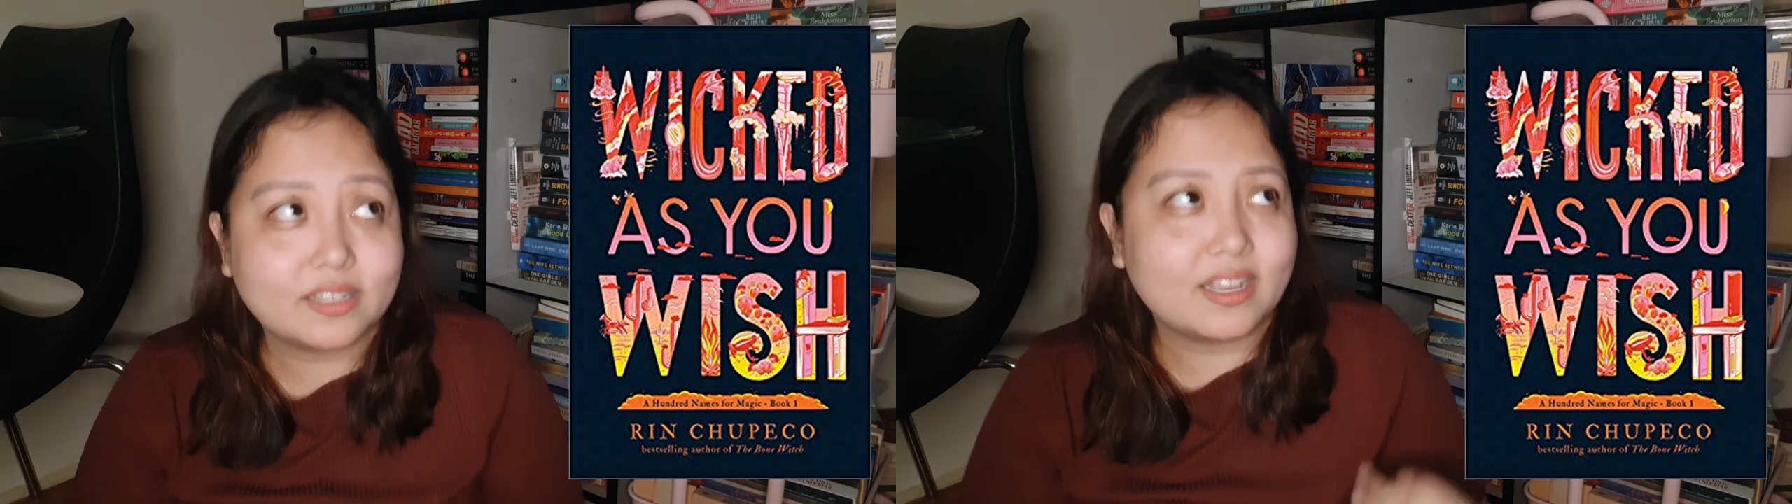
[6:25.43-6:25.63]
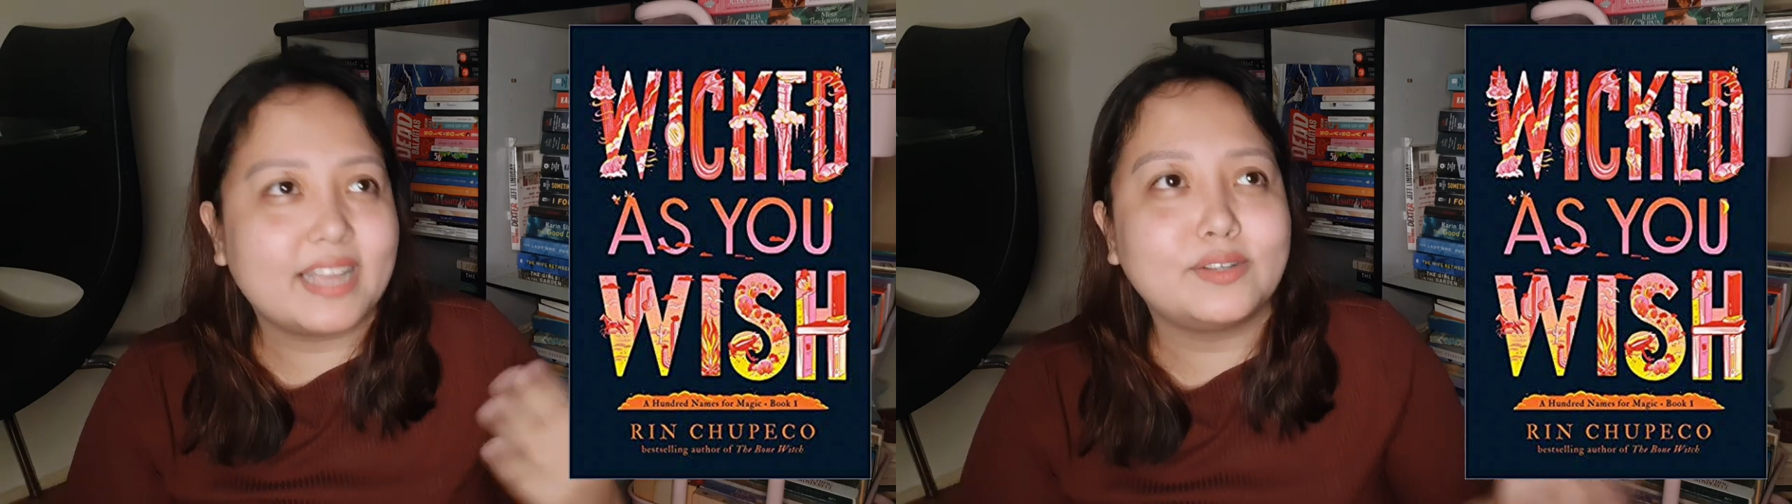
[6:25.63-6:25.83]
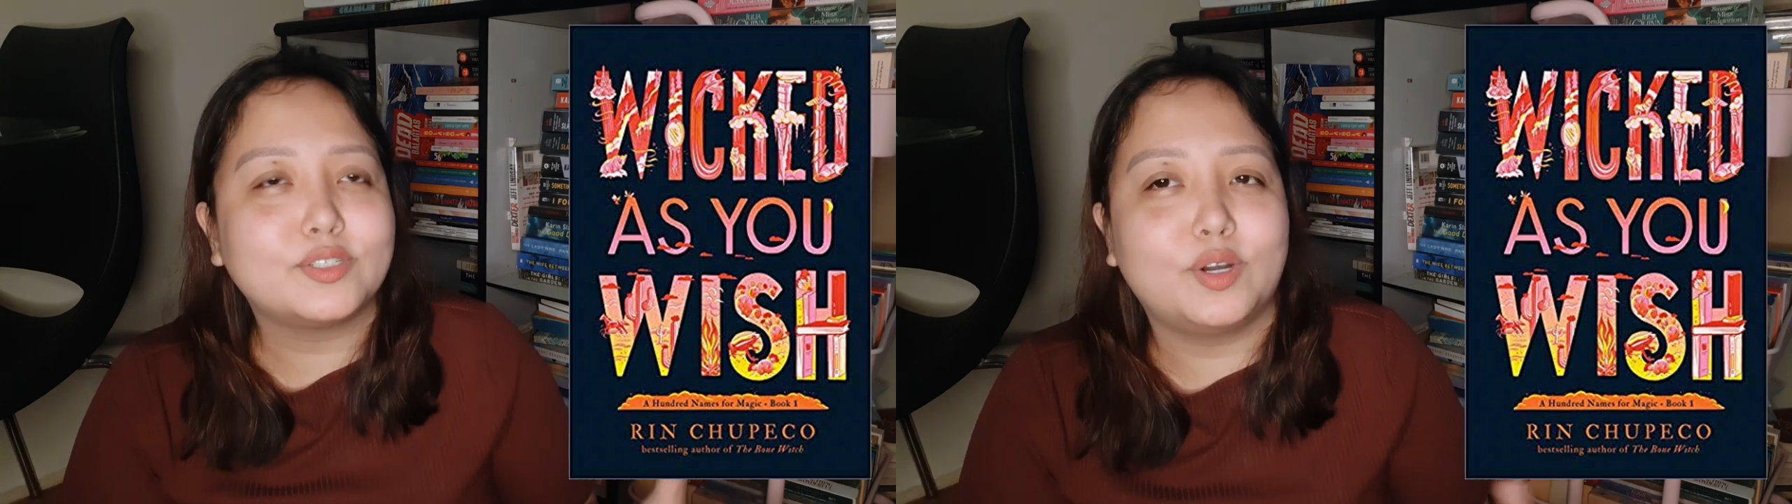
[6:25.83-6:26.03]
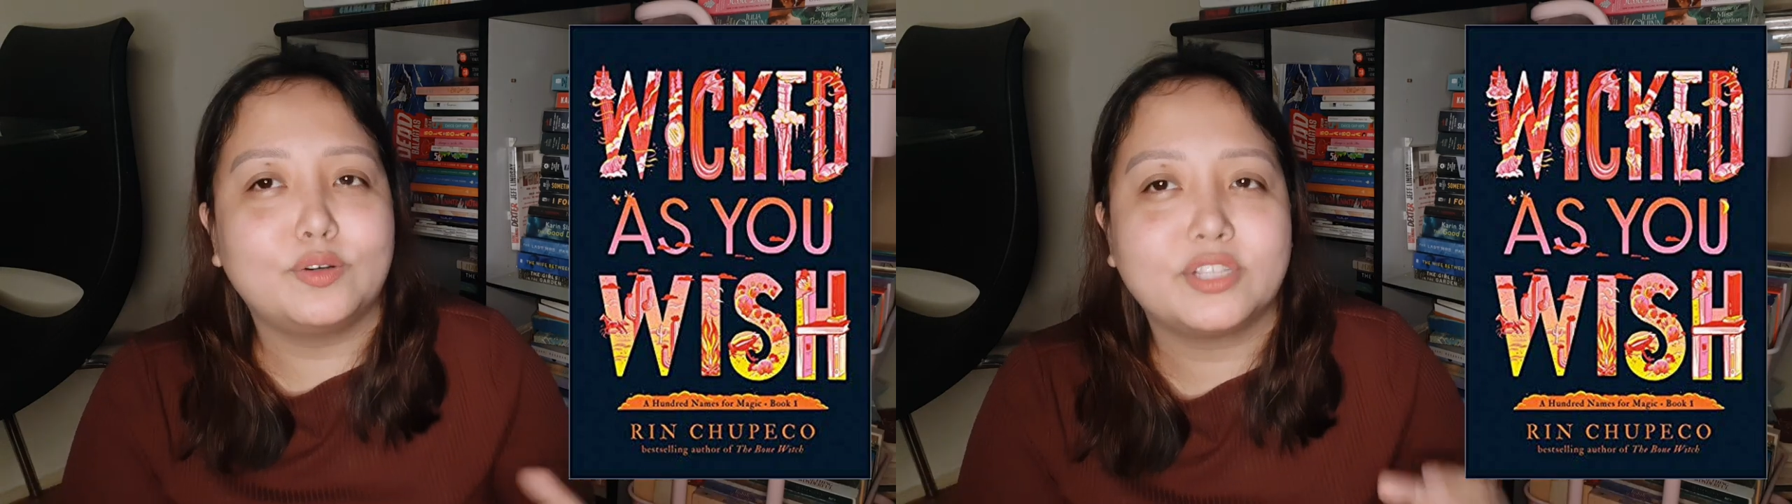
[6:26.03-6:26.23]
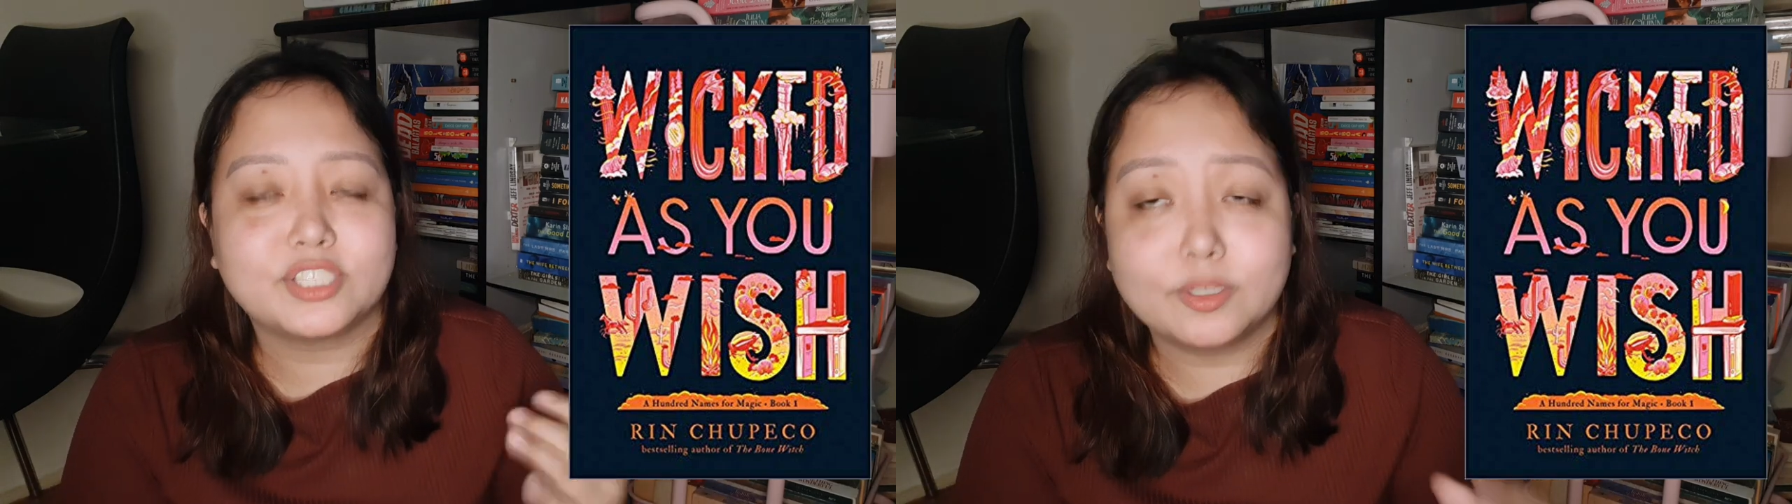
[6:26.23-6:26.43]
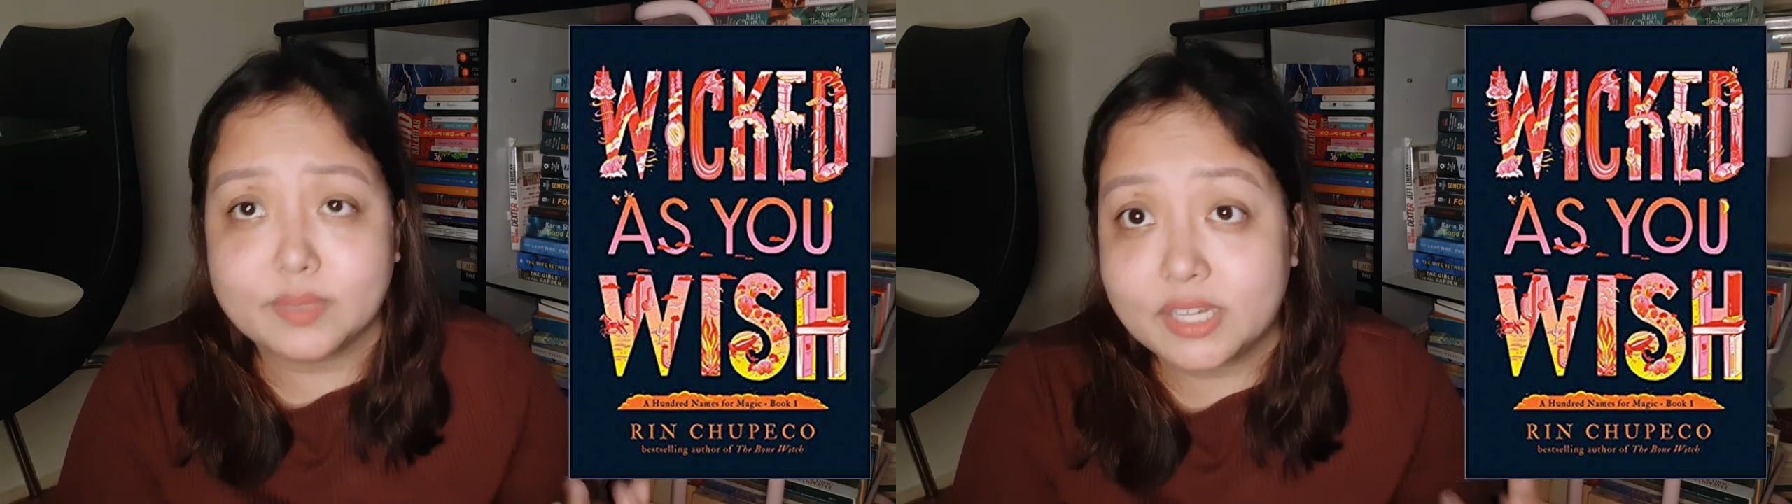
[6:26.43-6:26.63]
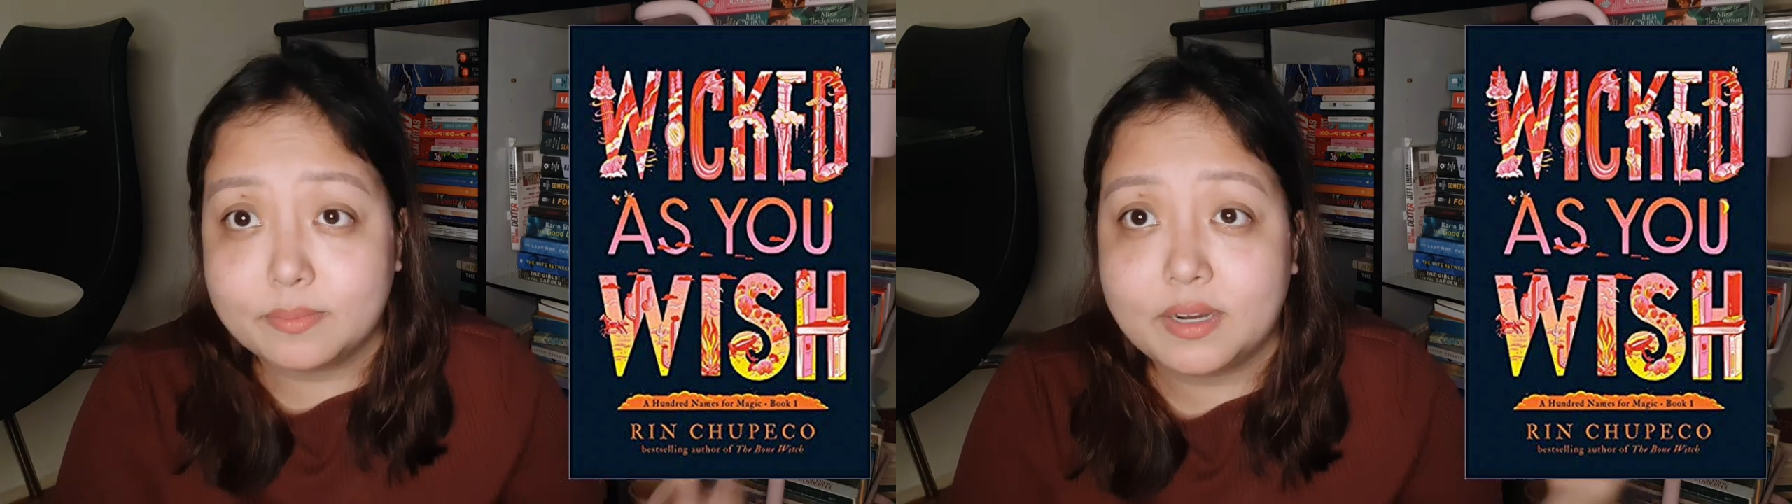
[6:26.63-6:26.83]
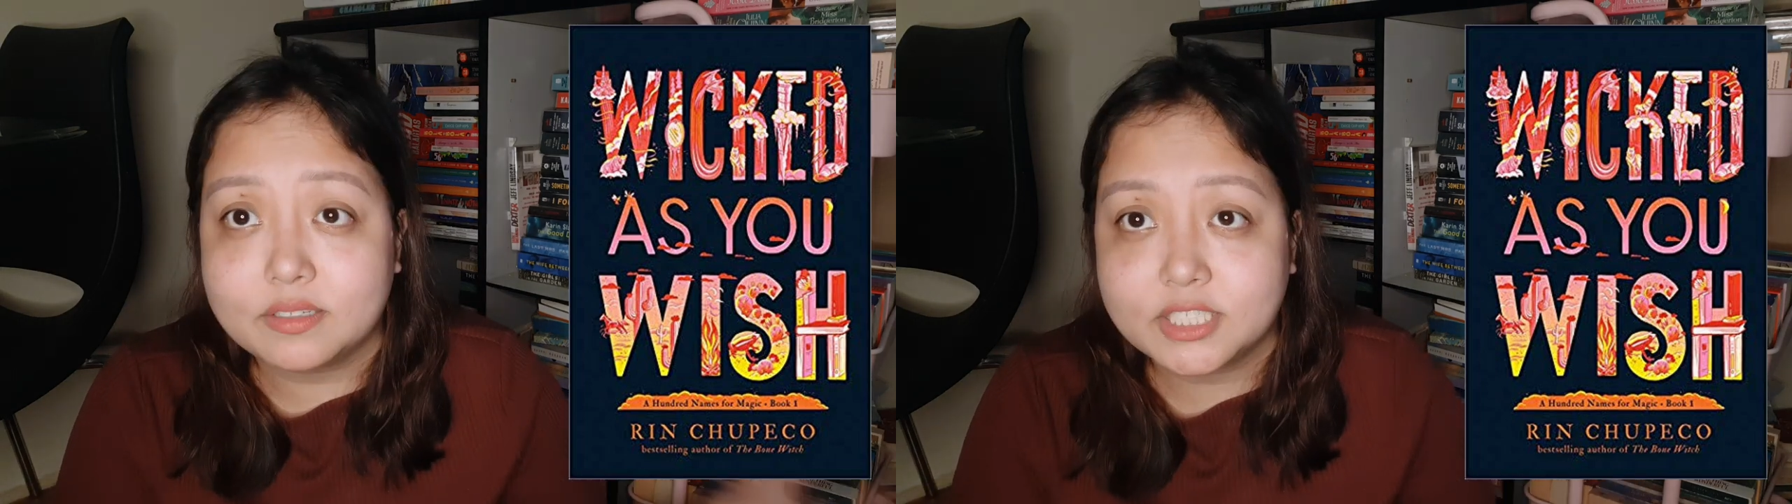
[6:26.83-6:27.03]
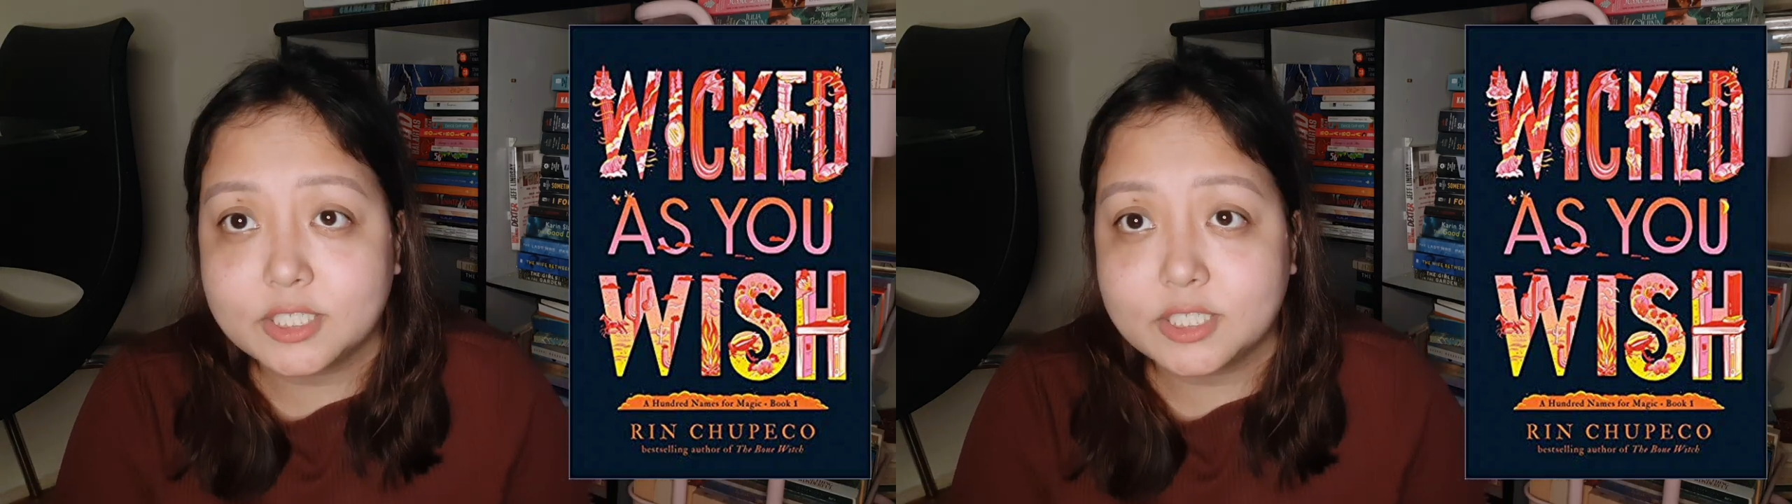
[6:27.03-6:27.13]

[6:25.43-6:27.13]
I don't know, there's something about Rin